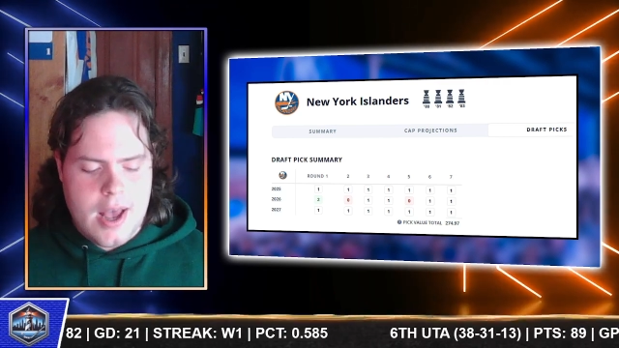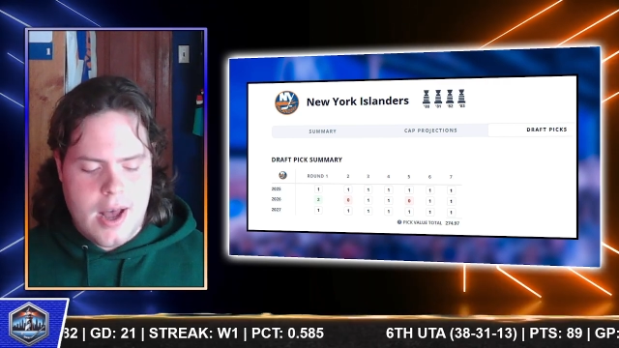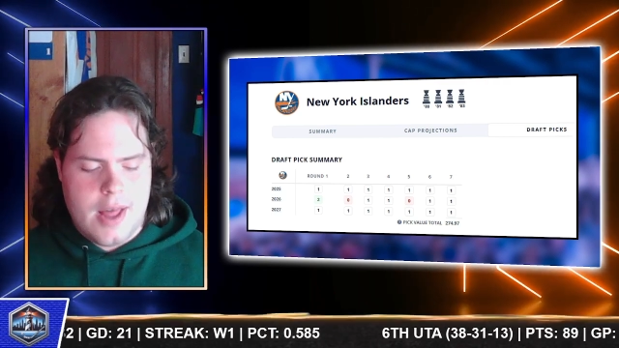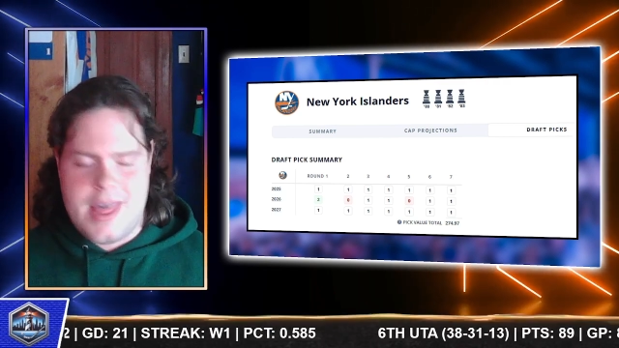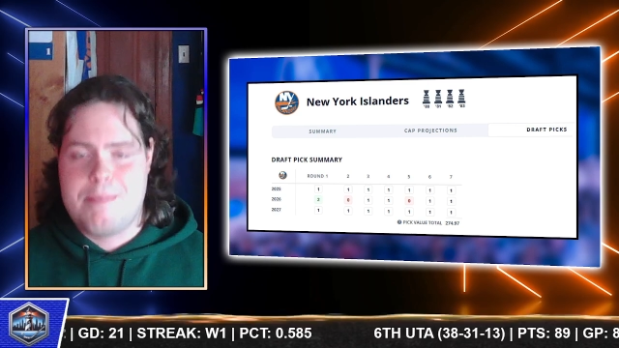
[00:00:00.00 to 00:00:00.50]

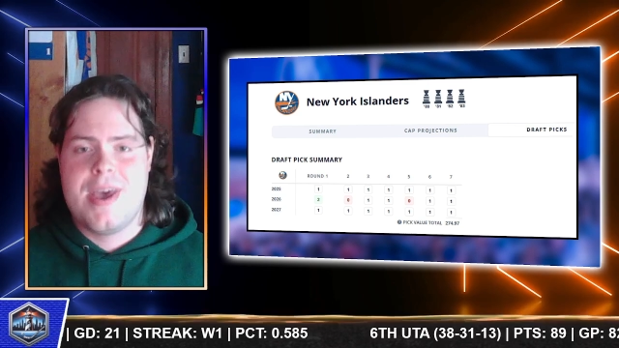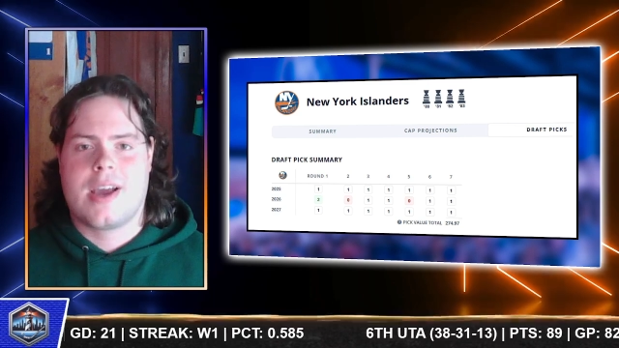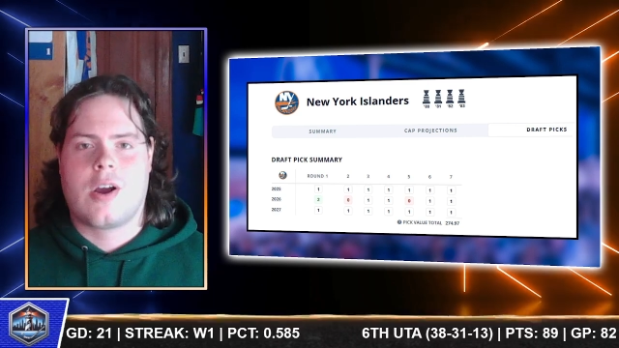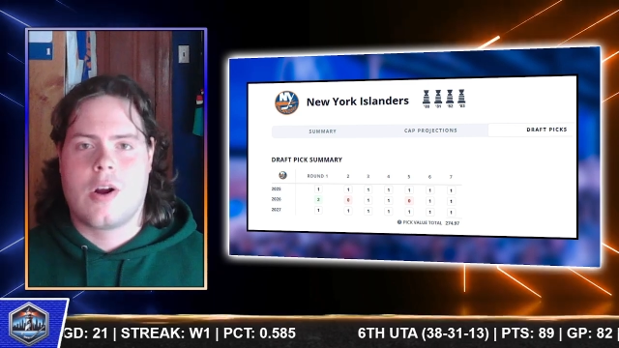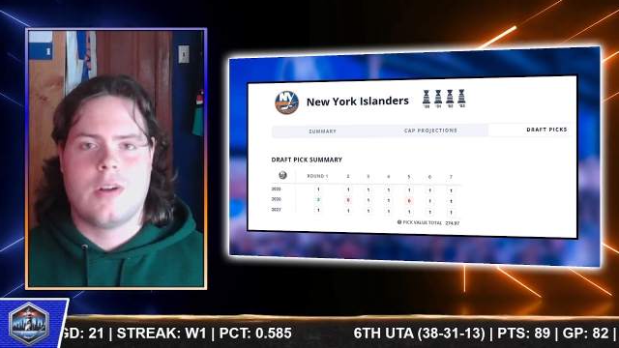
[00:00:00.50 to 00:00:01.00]
that
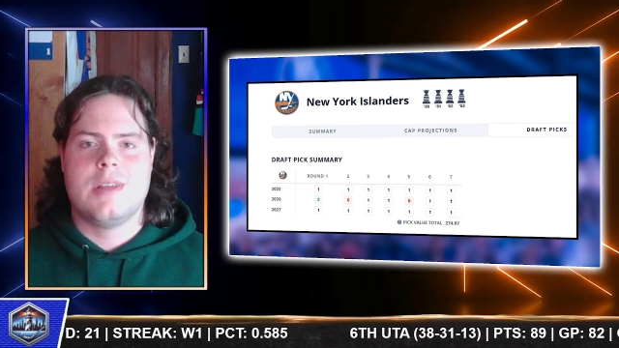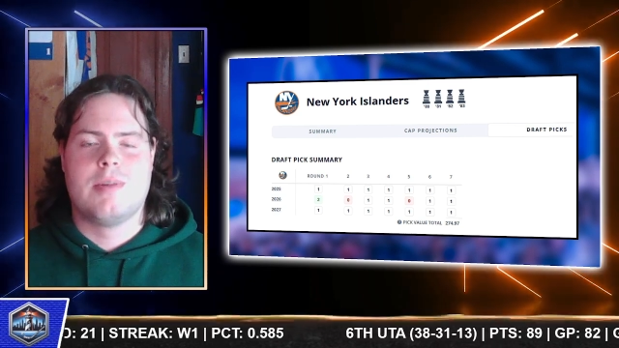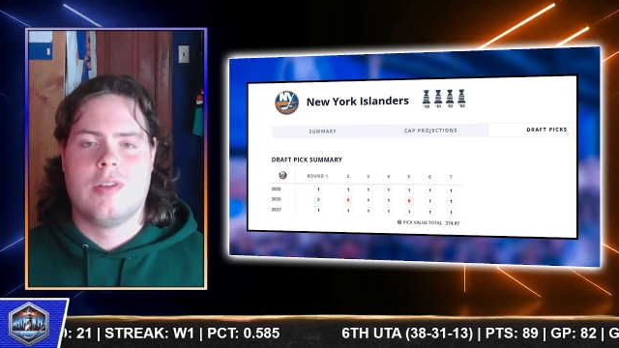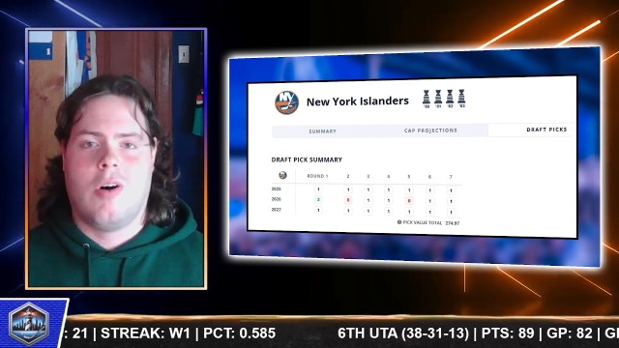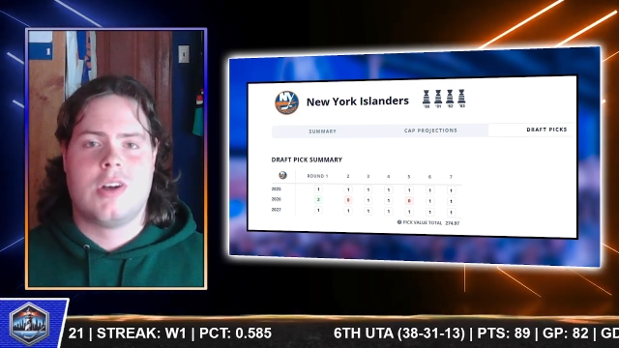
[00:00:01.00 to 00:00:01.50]
pick currently
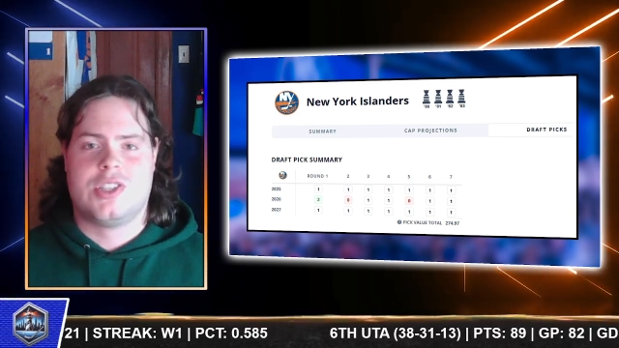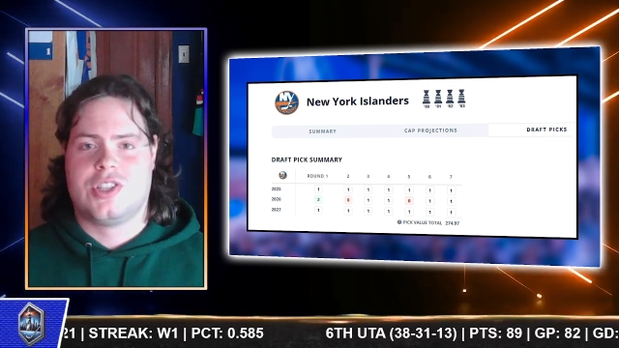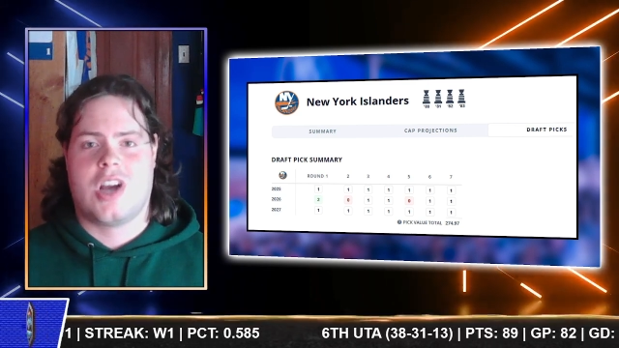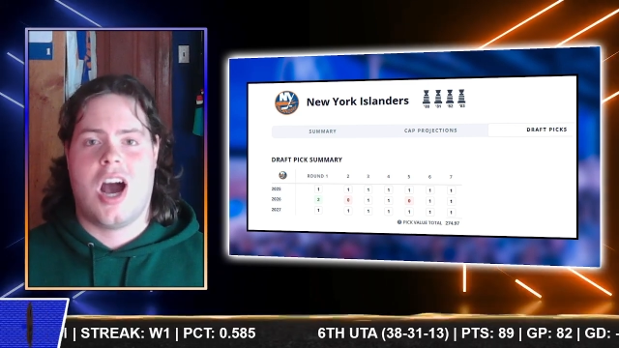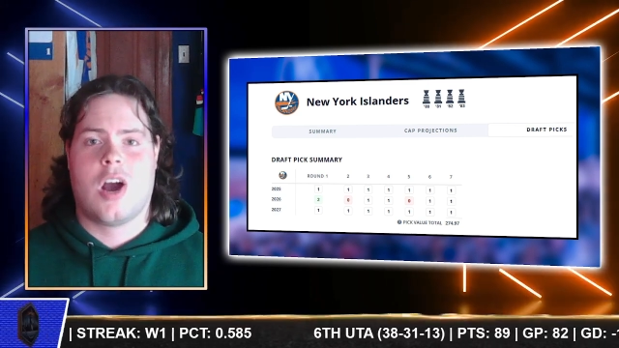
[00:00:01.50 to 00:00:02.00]
belongs to
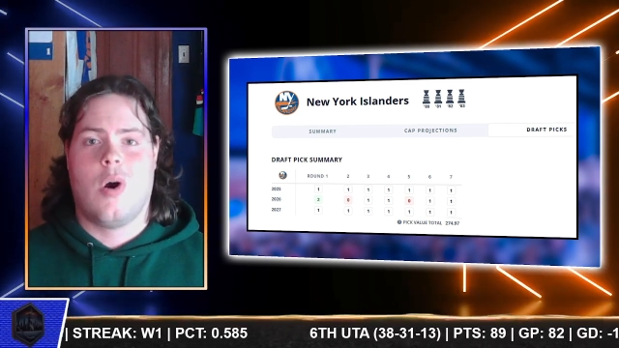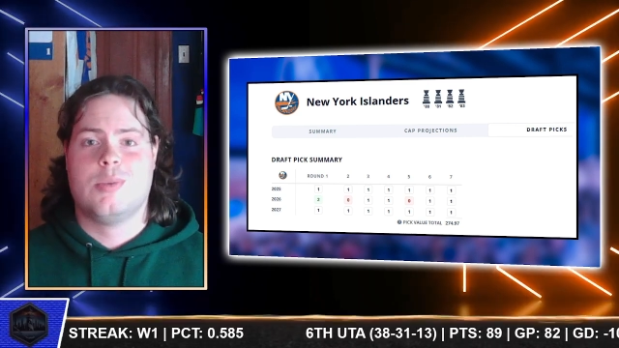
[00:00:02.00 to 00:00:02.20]
Chicago.